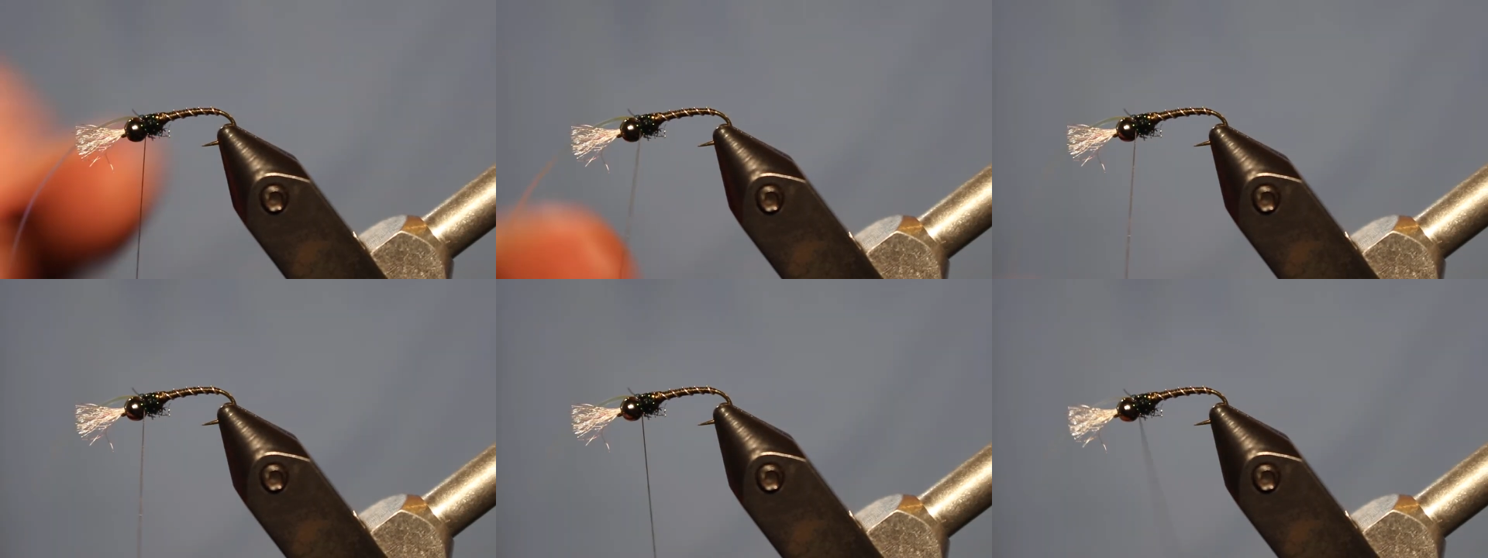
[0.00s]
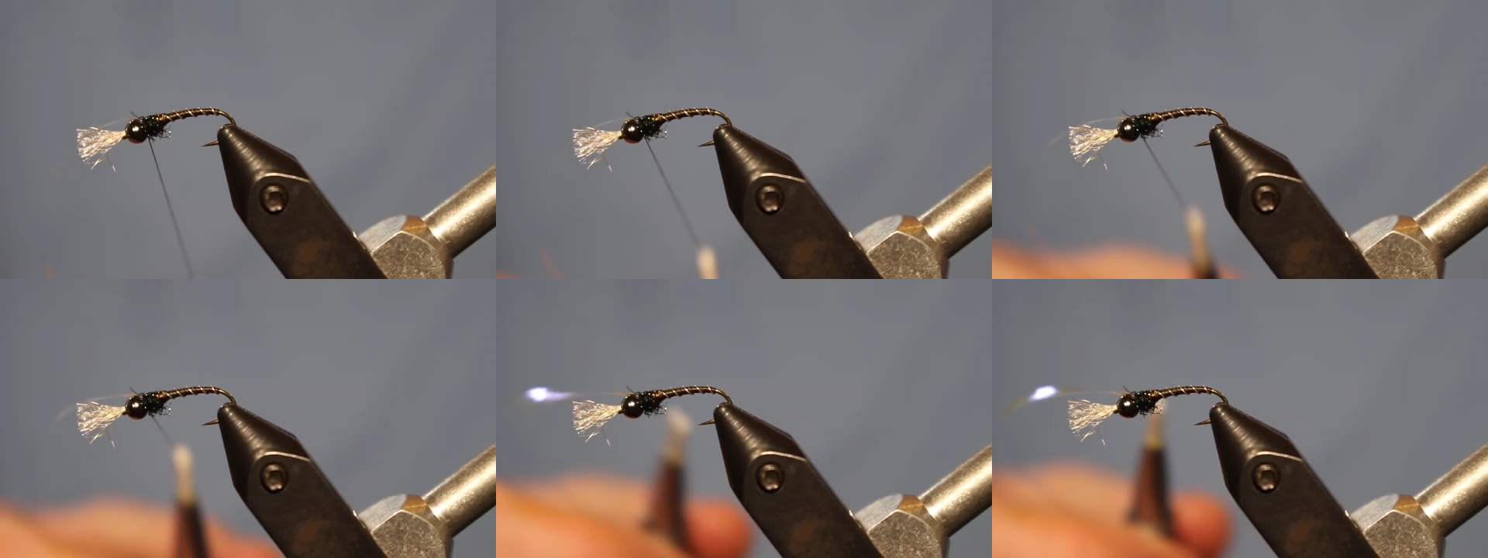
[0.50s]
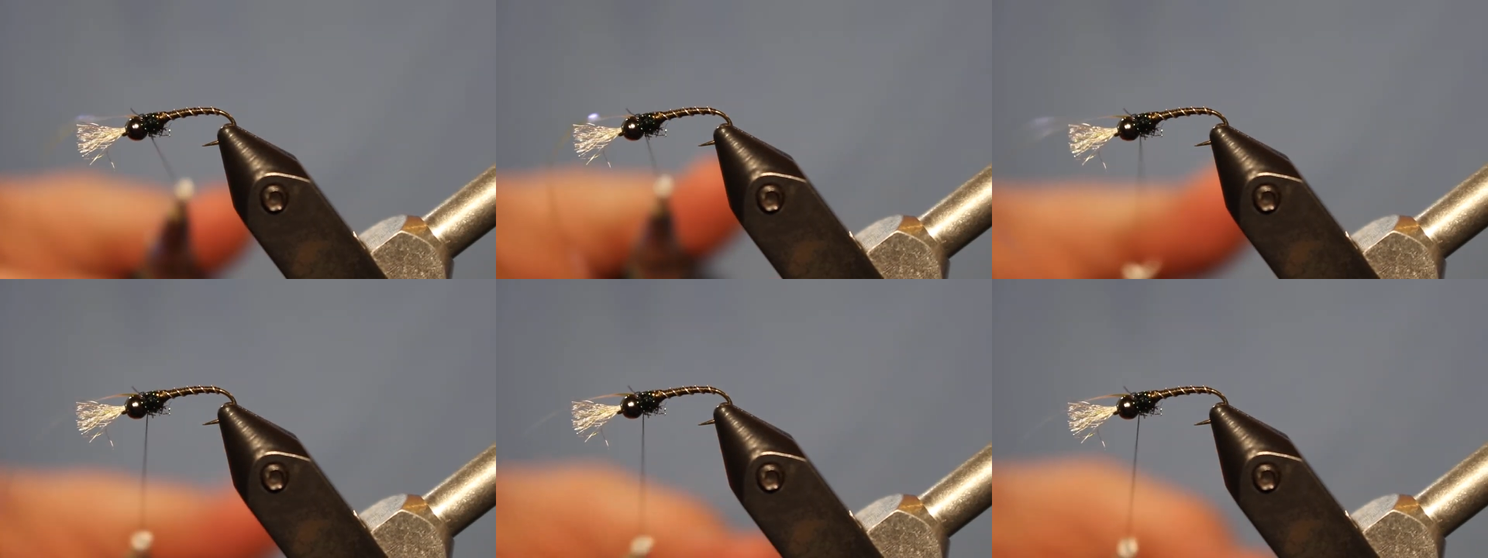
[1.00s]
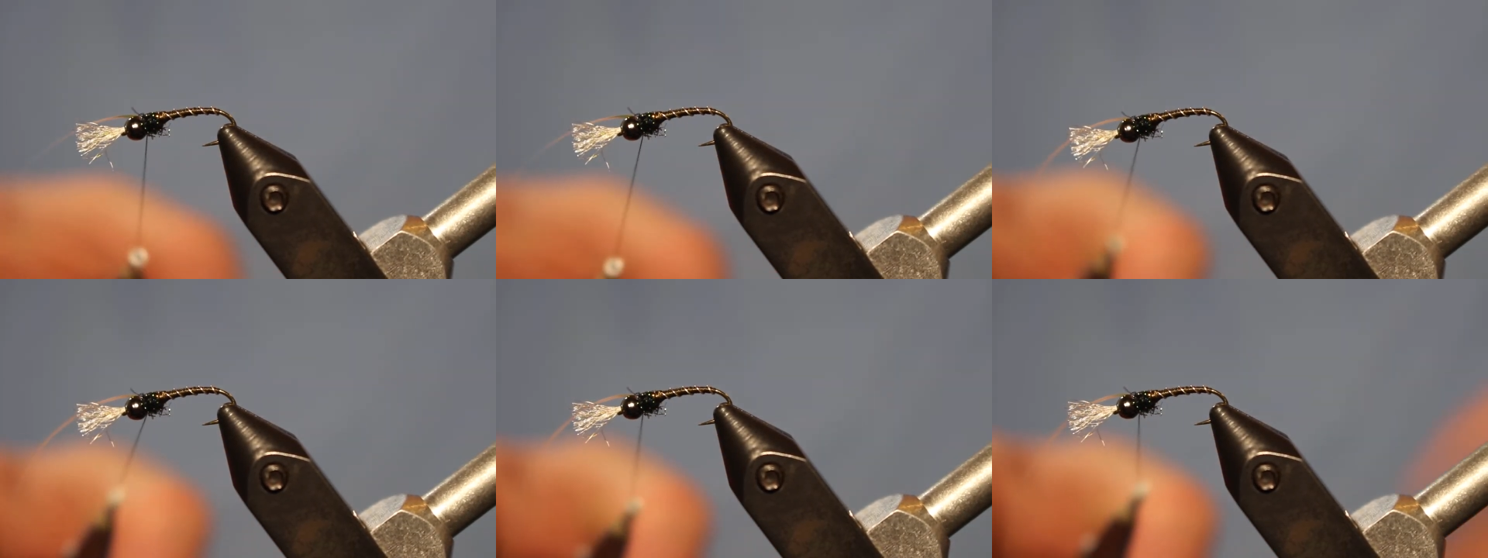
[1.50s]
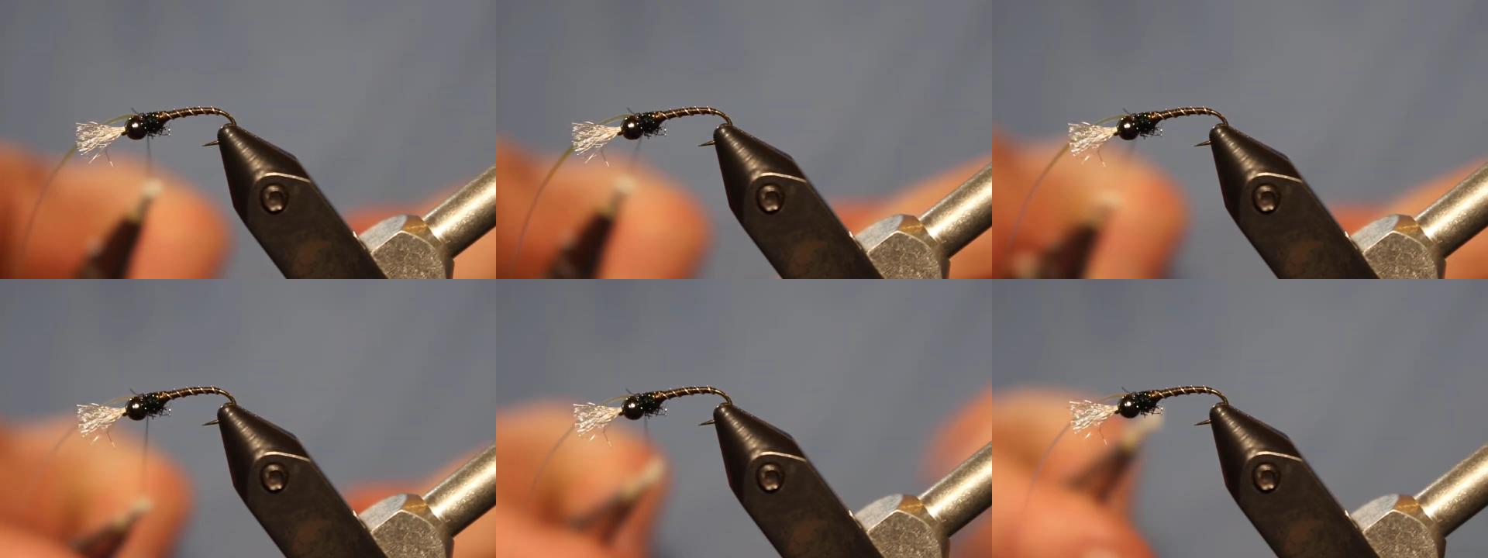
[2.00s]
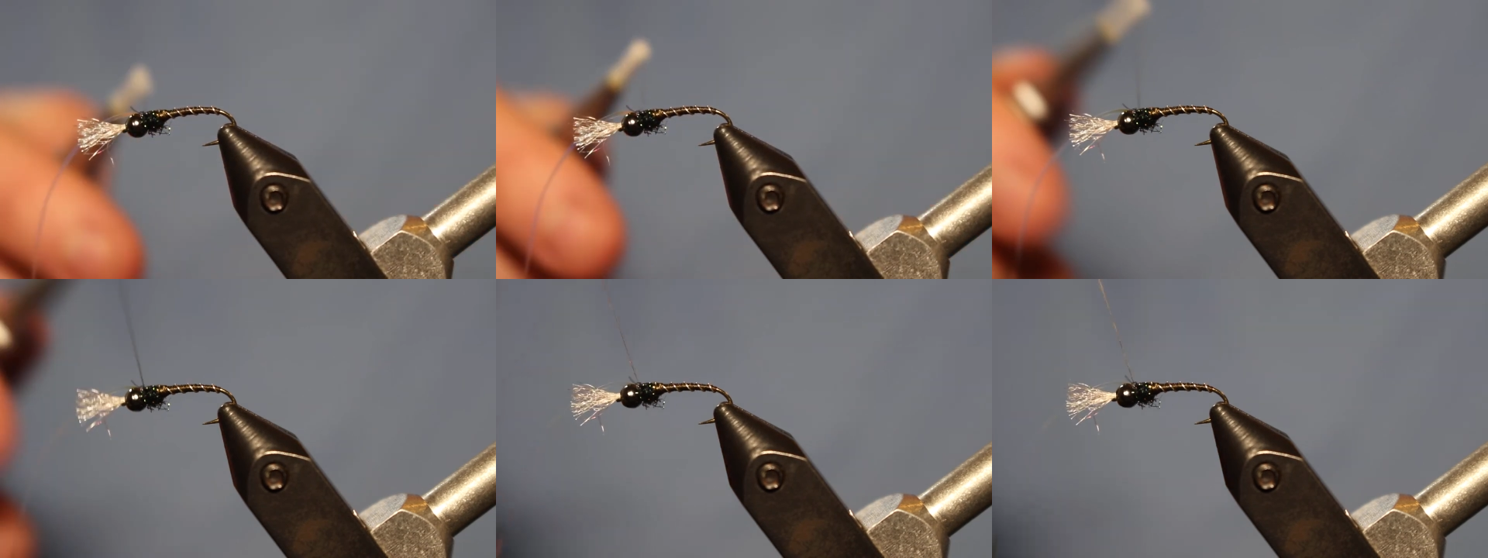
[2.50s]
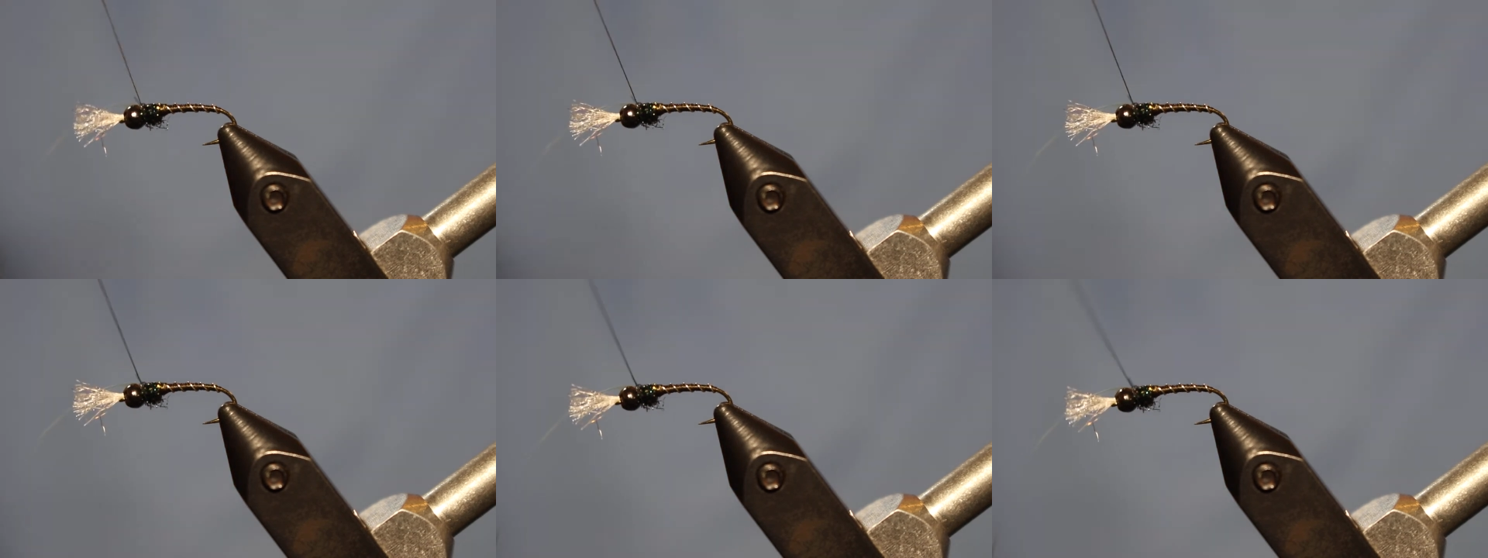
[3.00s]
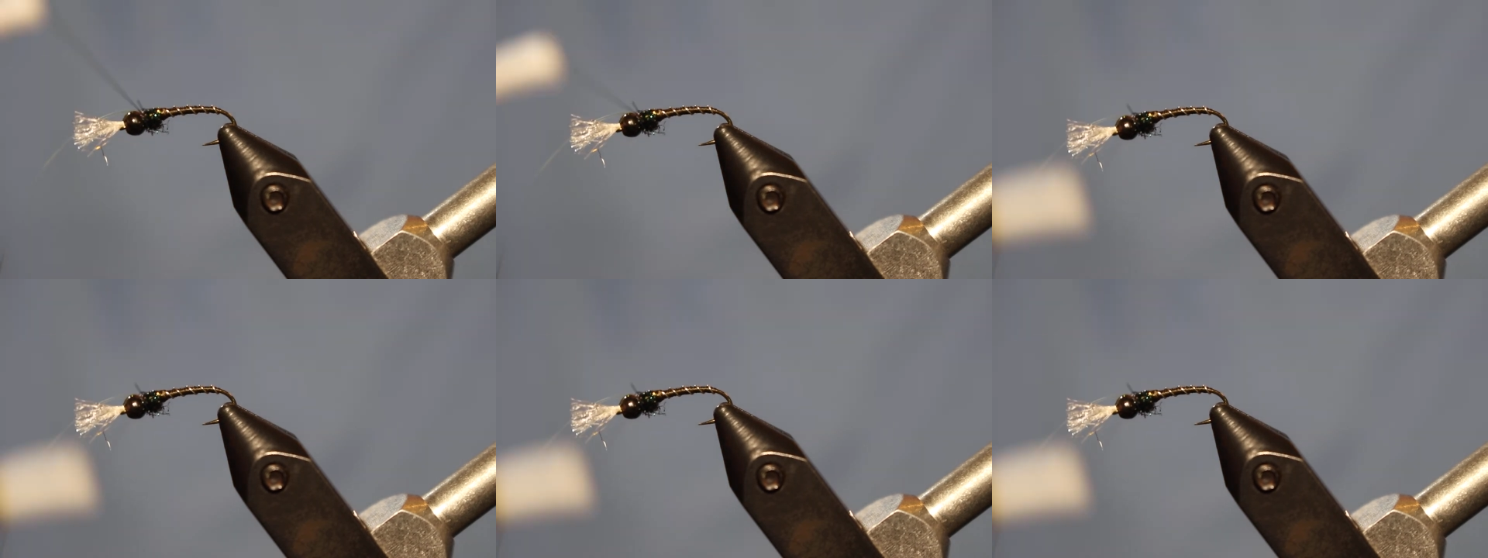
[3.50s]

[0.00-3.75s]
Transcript: (no speaker visible)